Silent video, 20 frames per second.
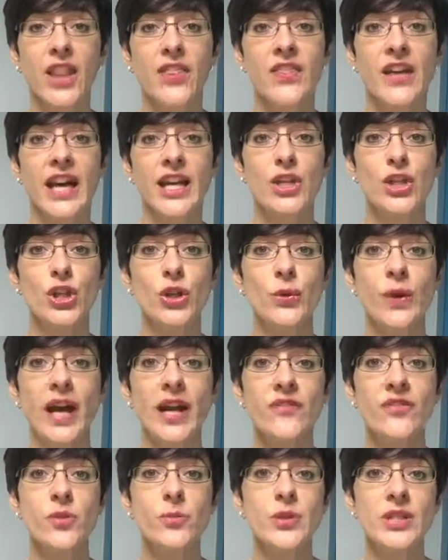that you
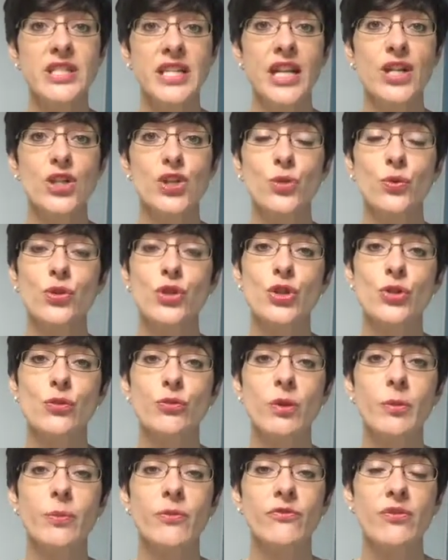have the potential
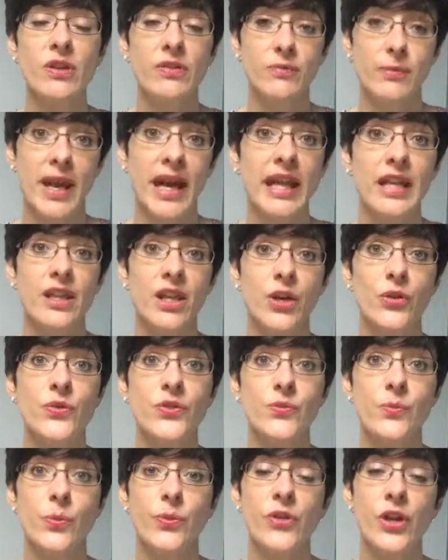to repay
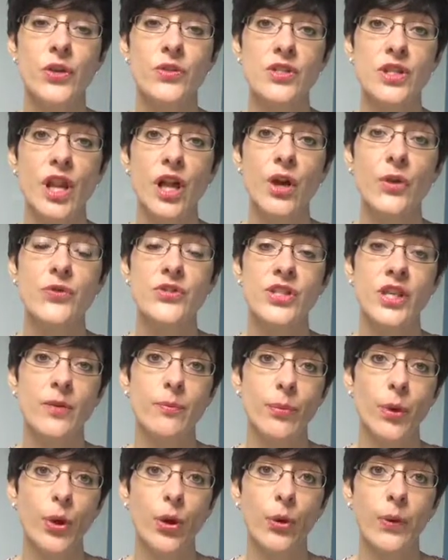those loans, that
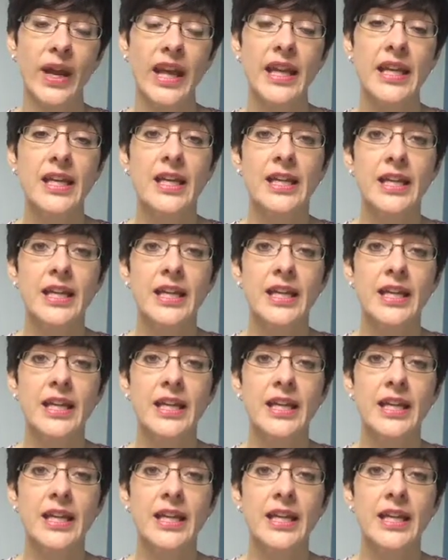borrowing.